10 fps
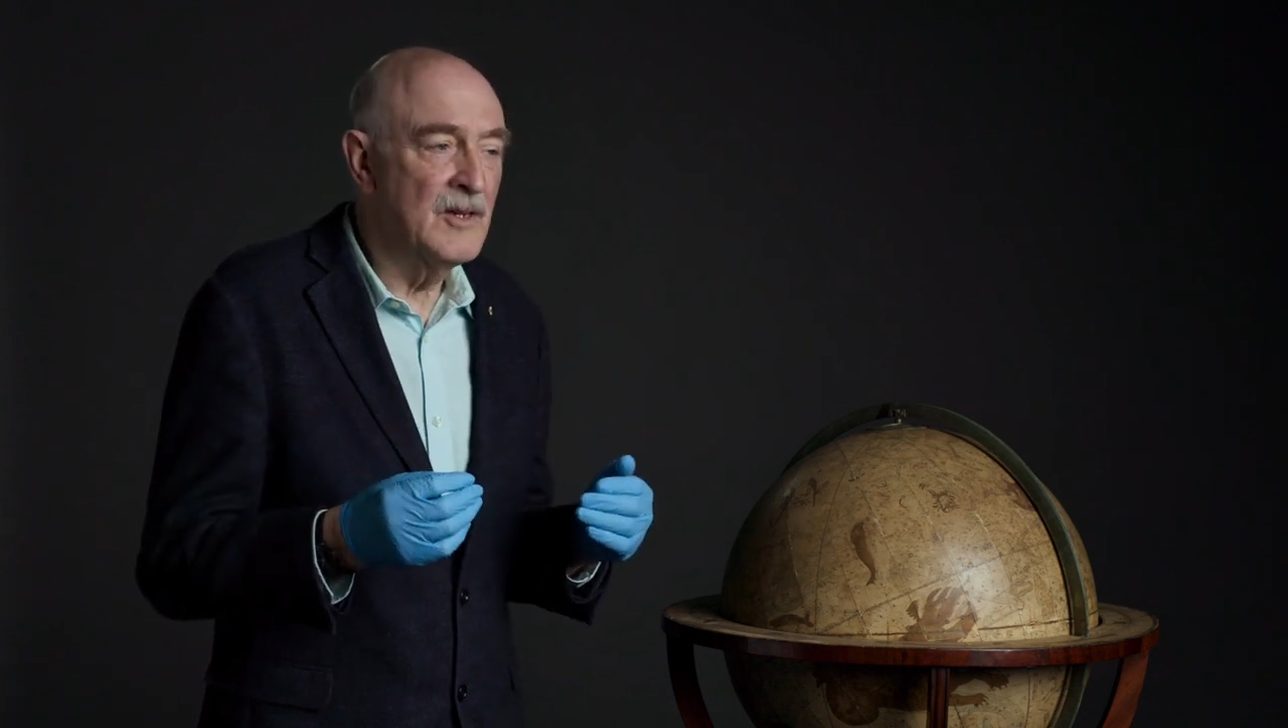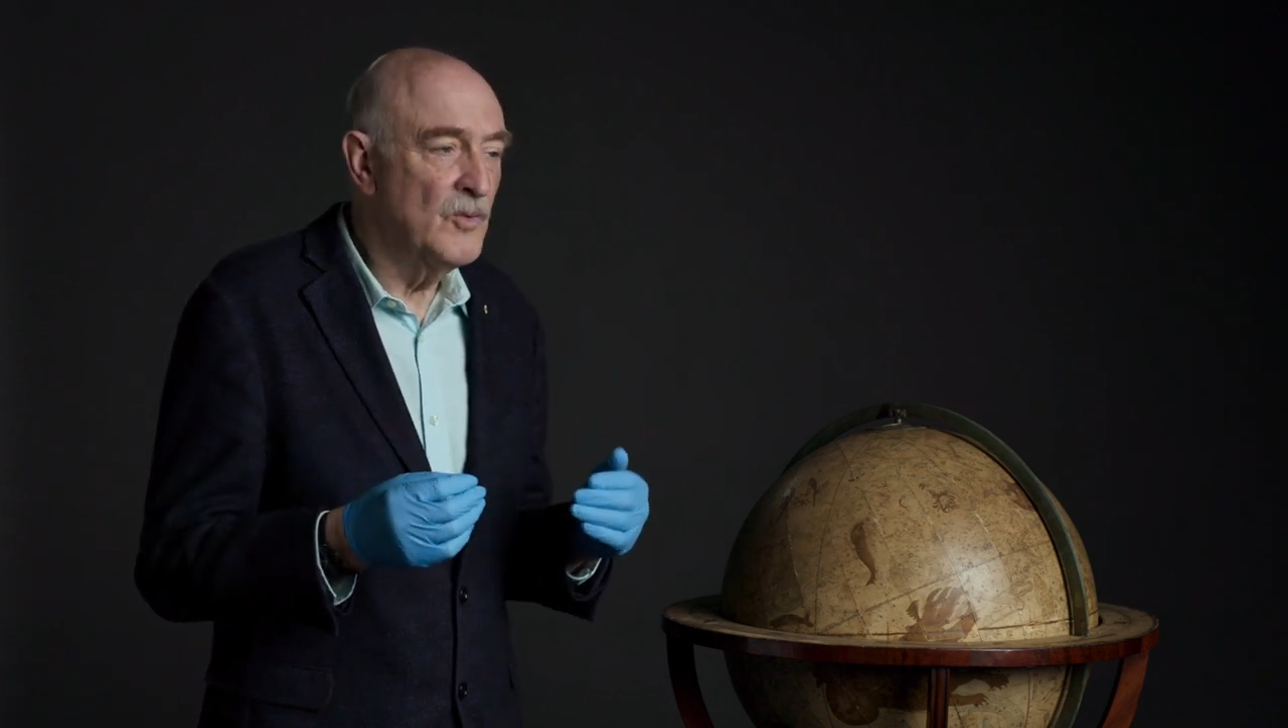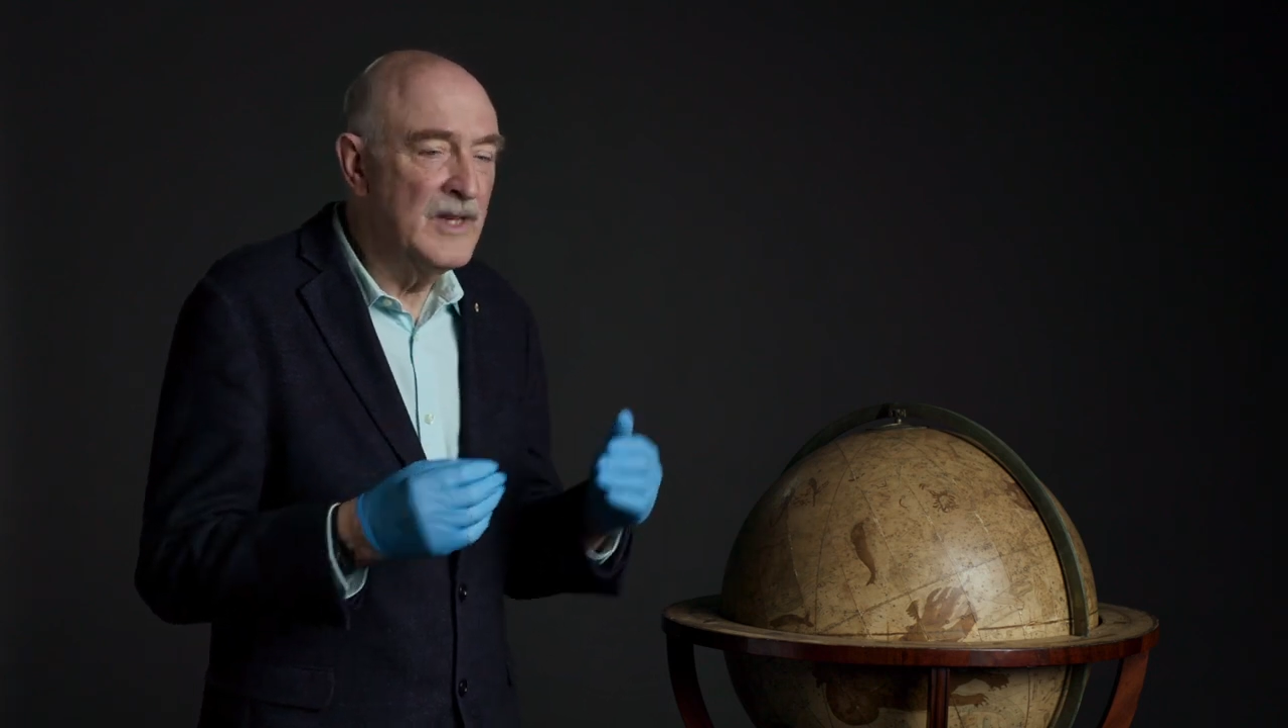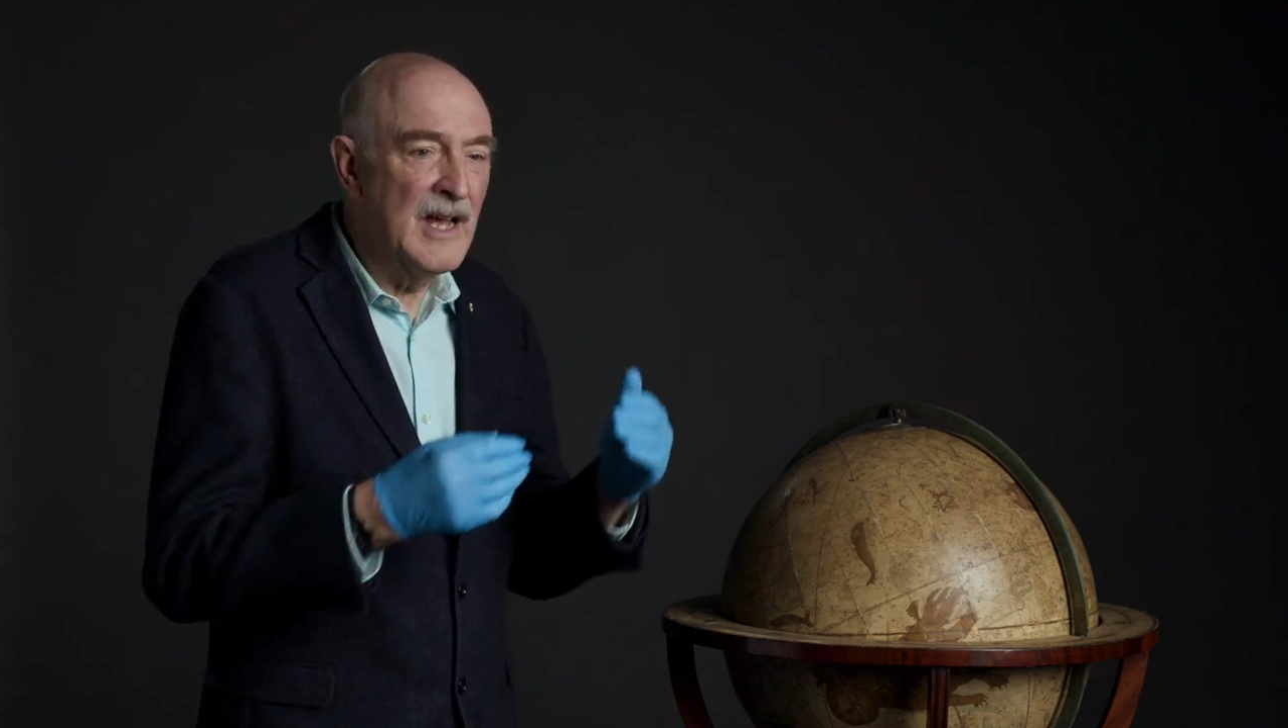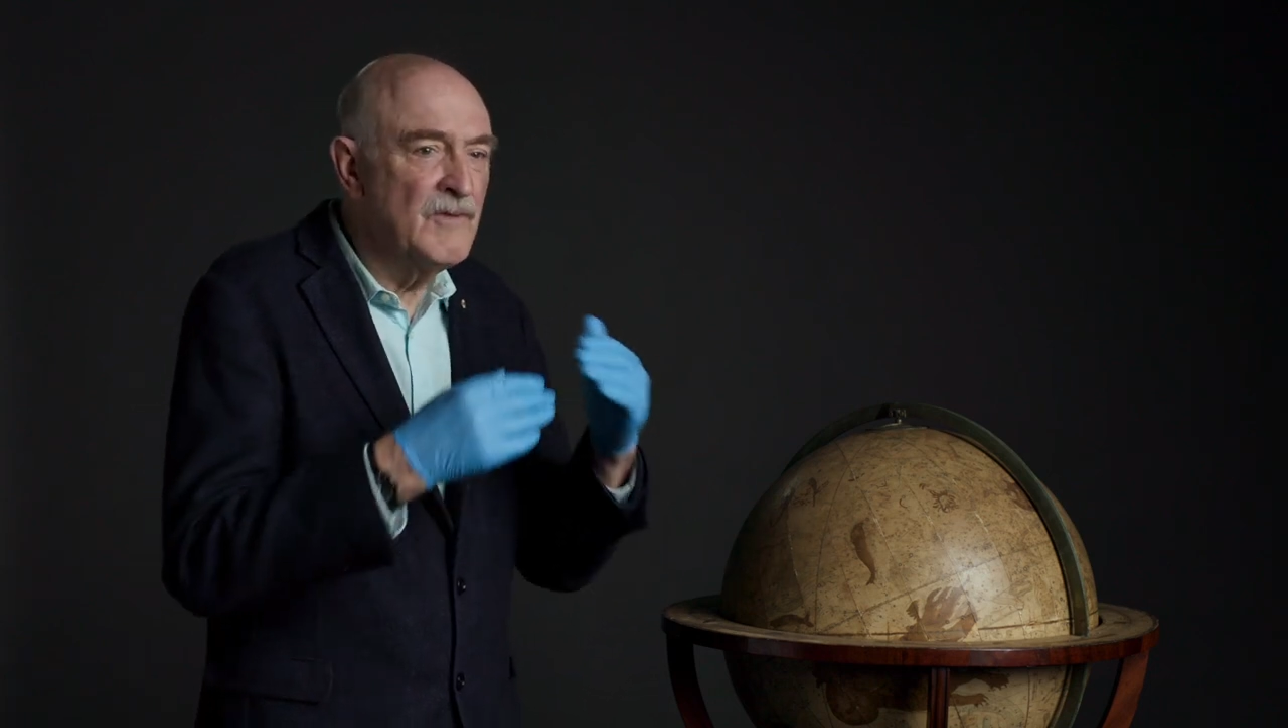
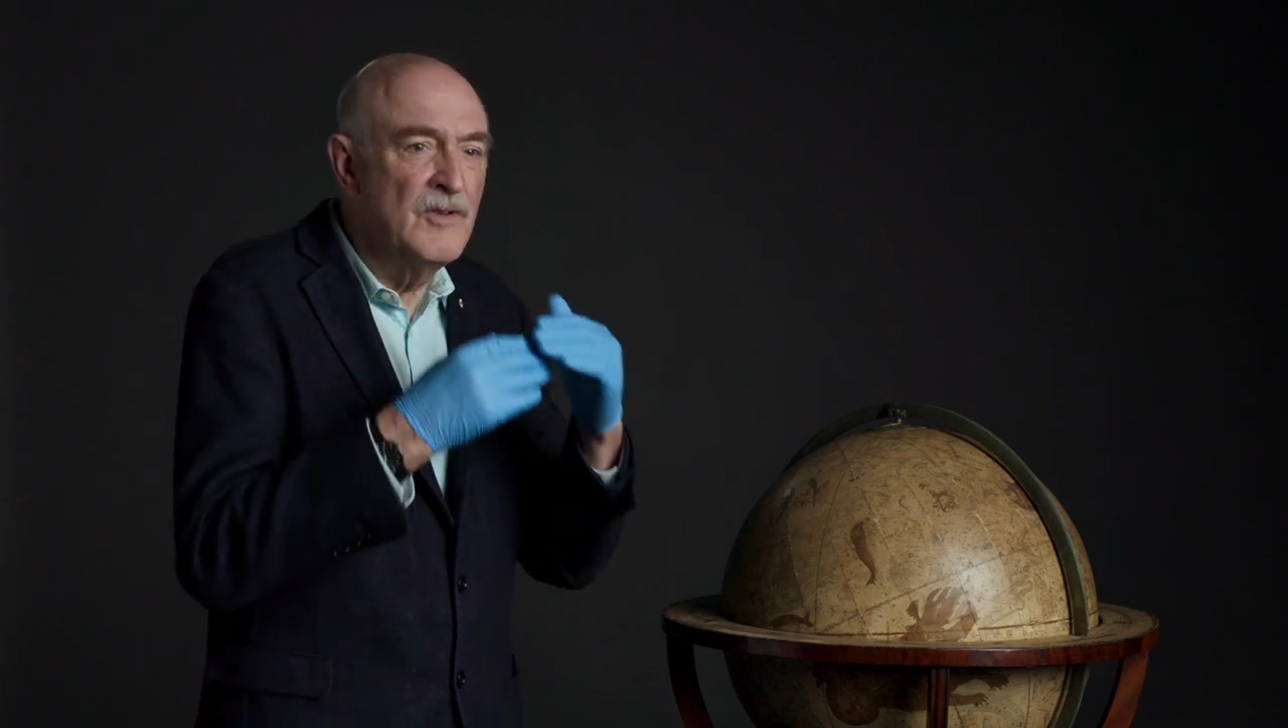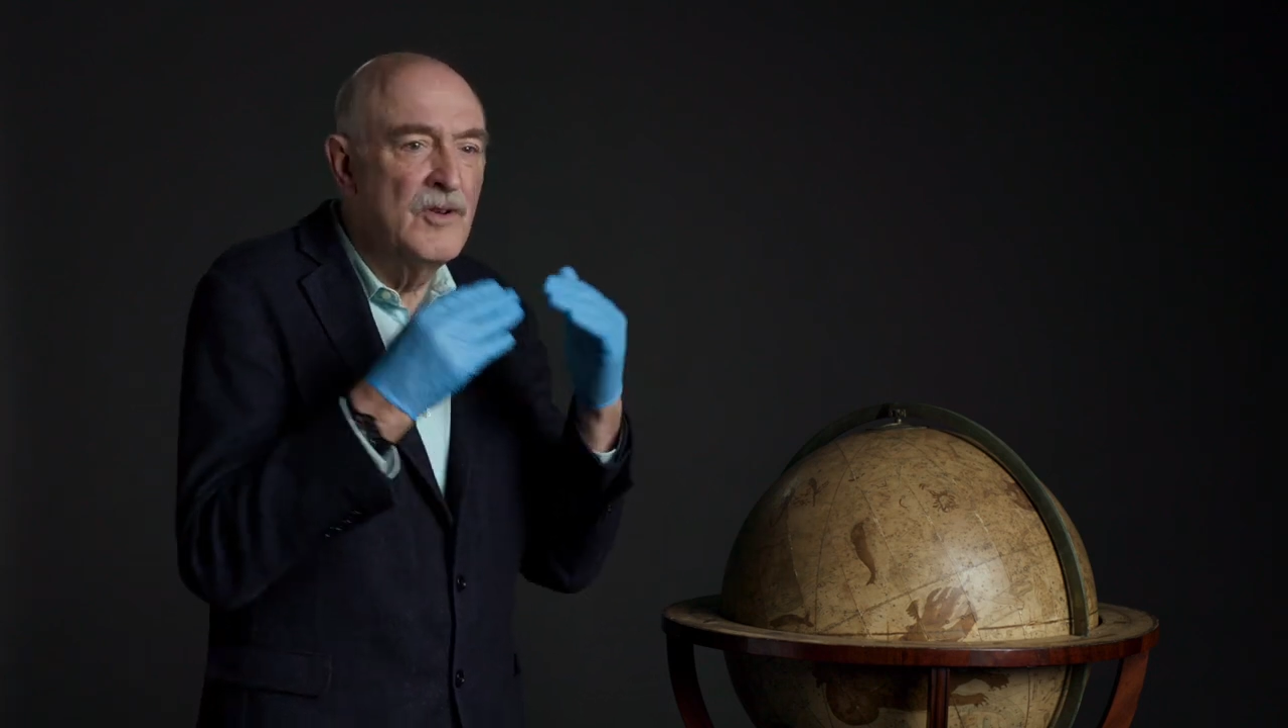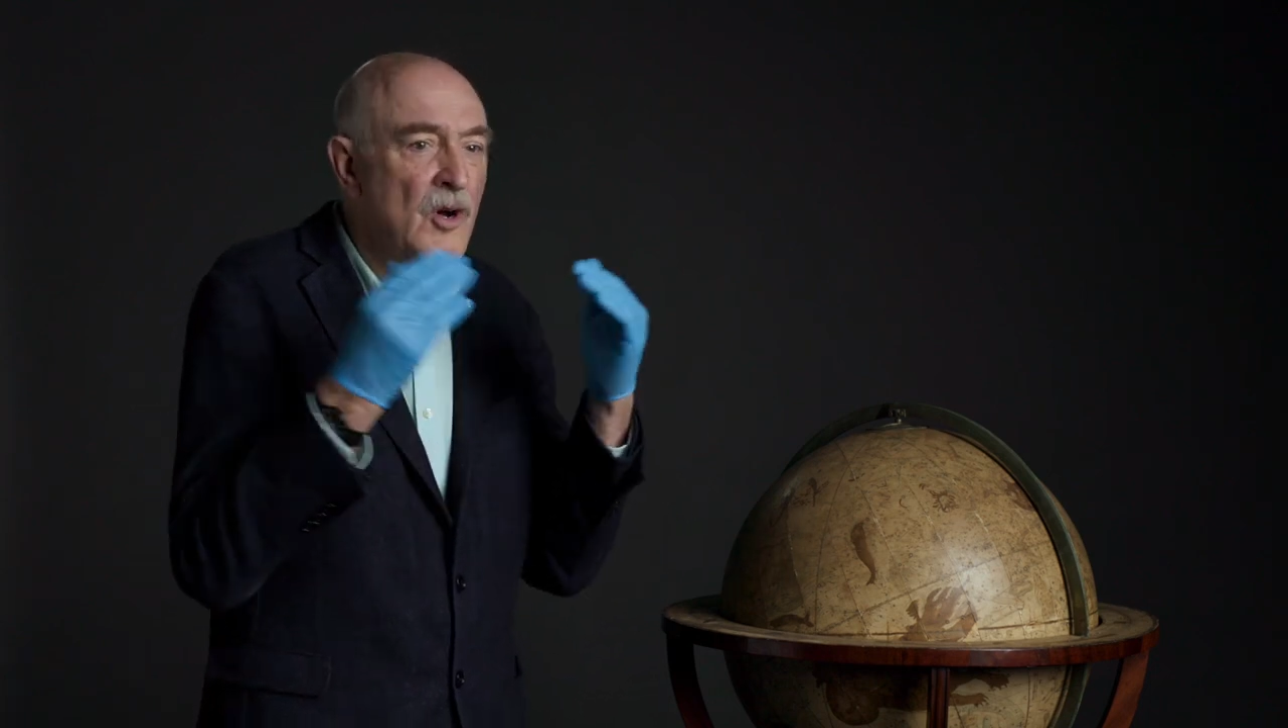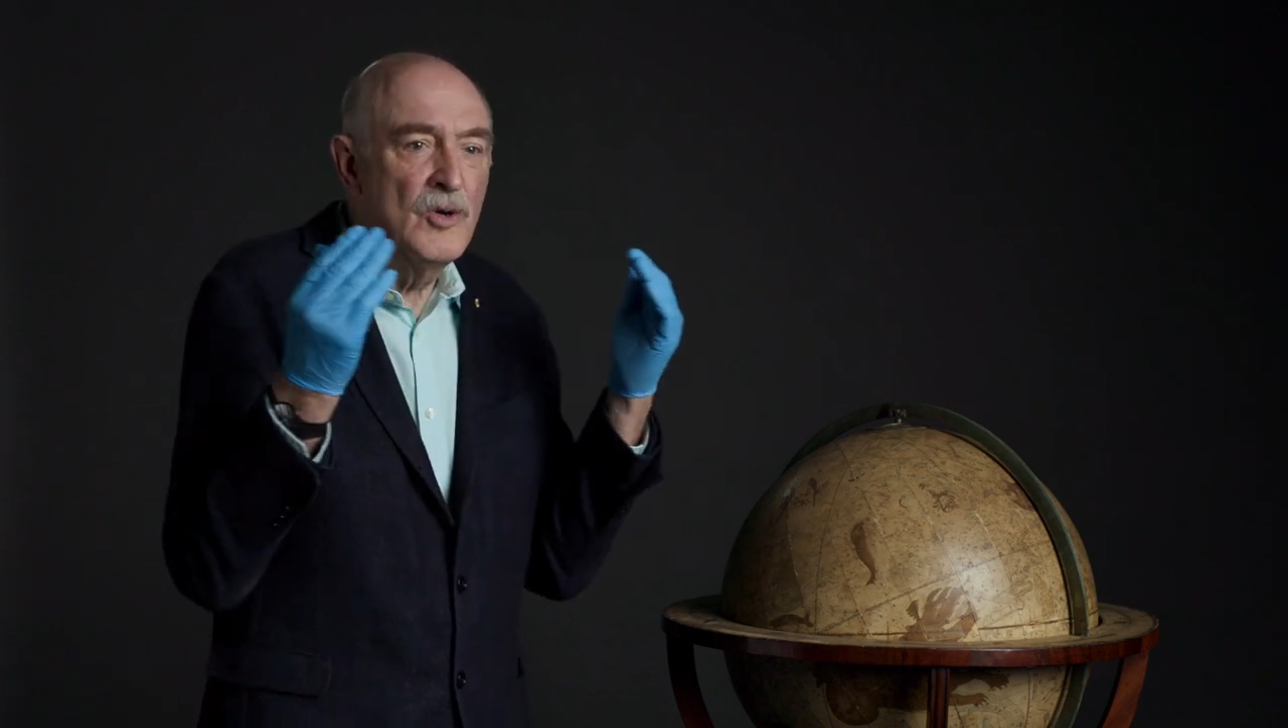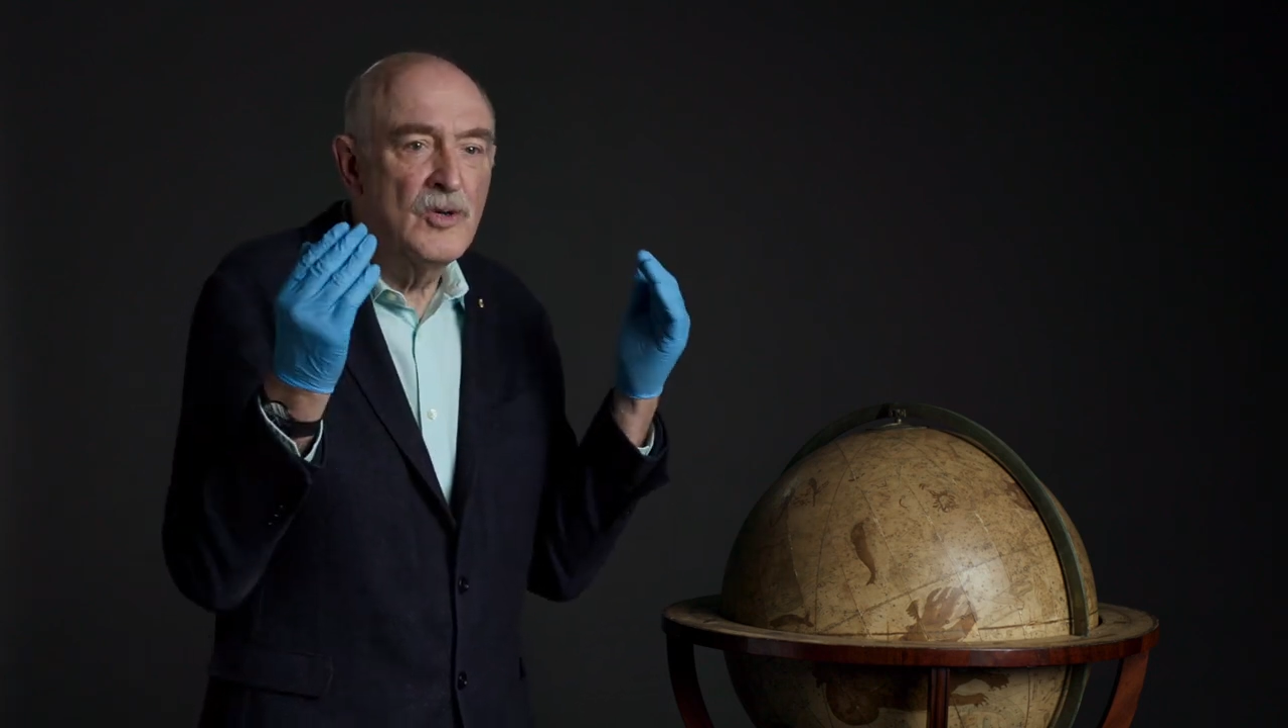we have no